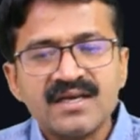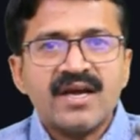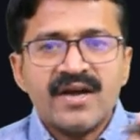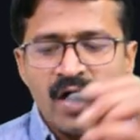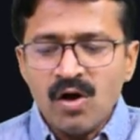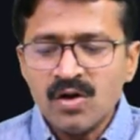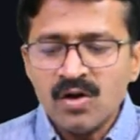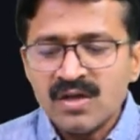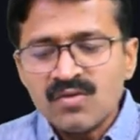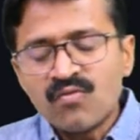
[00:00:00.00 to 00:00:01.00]
Now
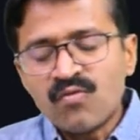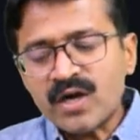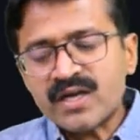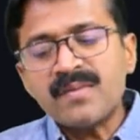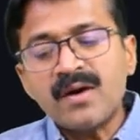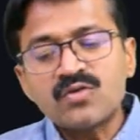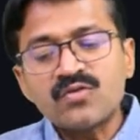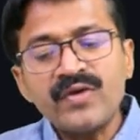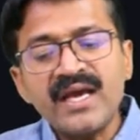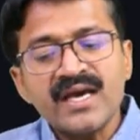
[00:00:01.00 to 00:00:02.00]
what about
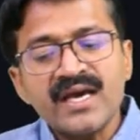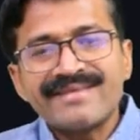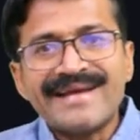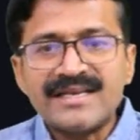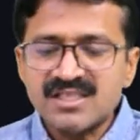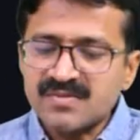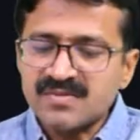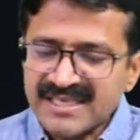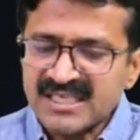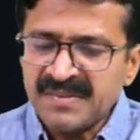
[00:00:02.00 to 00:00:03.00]
v? That is
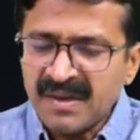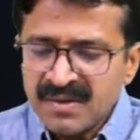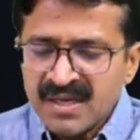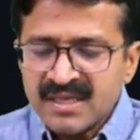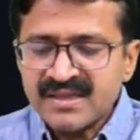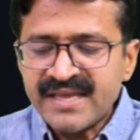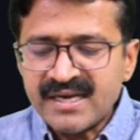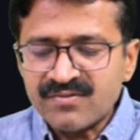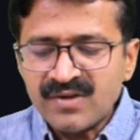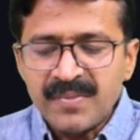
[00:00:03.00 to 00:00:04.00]
maximum. That
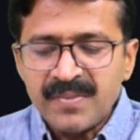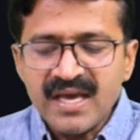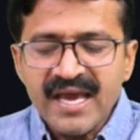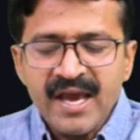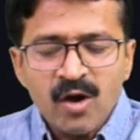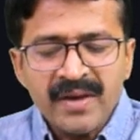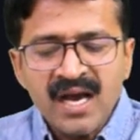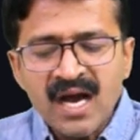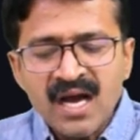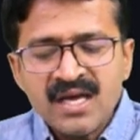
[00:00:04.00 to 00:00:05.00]
will be a
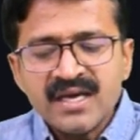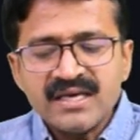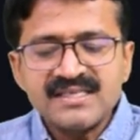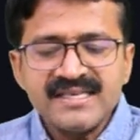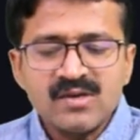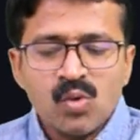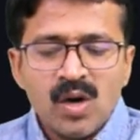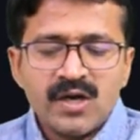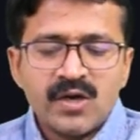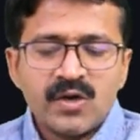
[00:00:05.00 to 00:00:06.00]
omega is
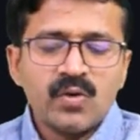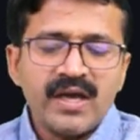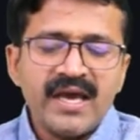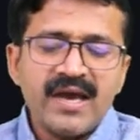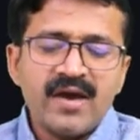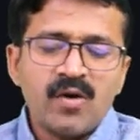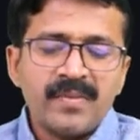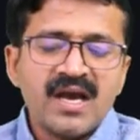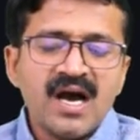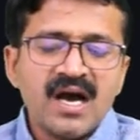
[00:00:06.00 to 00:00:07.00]
equal to a
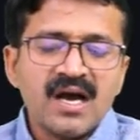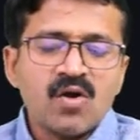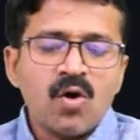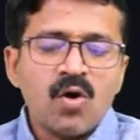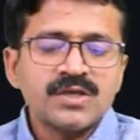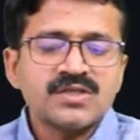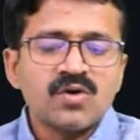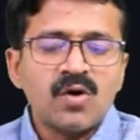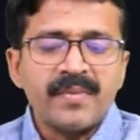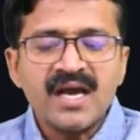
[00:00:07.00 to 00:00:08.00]
omega cos
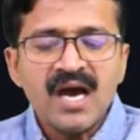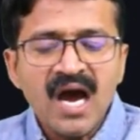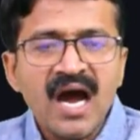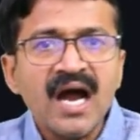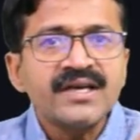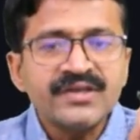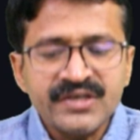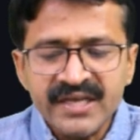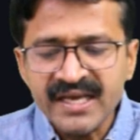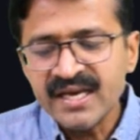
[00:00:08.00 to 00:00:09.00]
omega
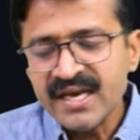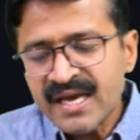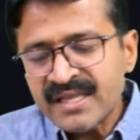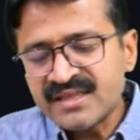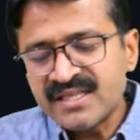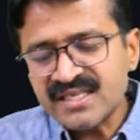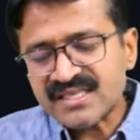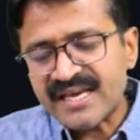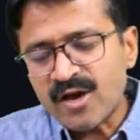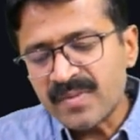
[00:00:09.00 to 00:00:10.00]
t. This
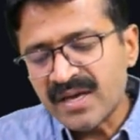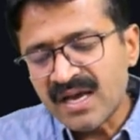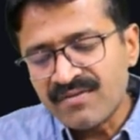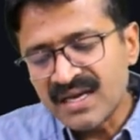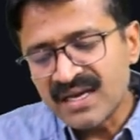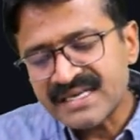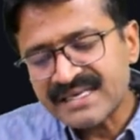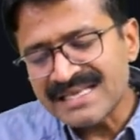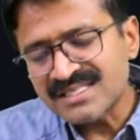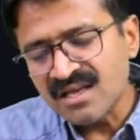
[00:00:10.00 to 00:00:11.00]
a omega will get
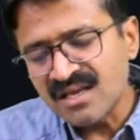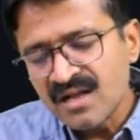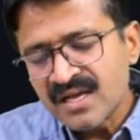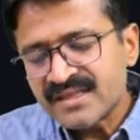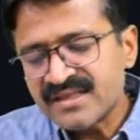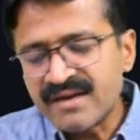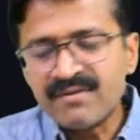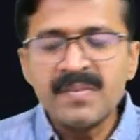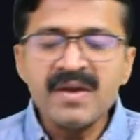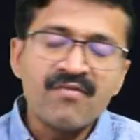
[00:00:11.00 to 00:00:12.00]
cancelled. There will
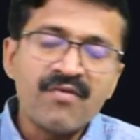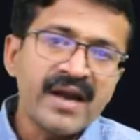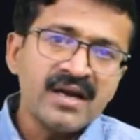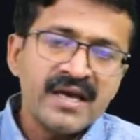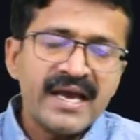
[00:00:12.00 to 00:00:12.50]
be 1.